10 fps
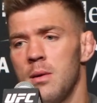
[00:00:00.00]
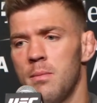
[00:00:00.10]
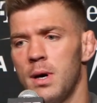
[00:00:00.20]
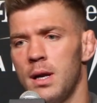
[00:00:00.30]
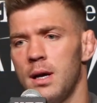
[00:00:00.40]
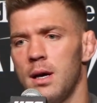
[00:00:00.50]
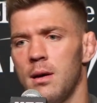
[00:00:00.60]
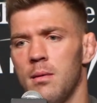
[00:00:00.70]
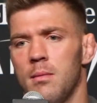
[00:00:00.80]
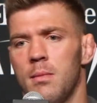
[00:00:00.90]

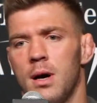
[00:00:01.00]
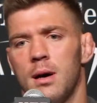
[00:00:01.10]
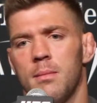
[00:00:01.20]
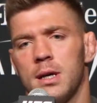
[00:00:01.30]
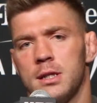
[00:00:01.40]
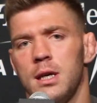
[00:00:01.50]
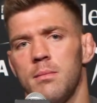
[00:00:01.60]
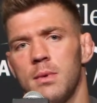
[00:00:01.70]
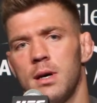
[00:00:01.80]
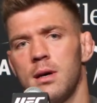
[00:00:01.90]
But my
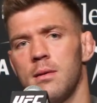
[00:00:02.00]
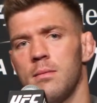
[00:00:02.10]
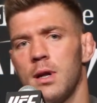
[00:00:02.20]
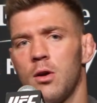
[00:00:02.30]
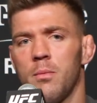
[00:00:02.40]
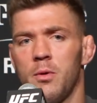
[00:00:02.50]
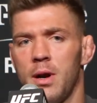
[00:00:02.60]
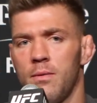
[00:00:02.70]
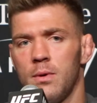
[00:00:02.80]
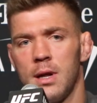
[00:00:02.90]
team that got me
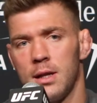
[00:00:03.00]
ready for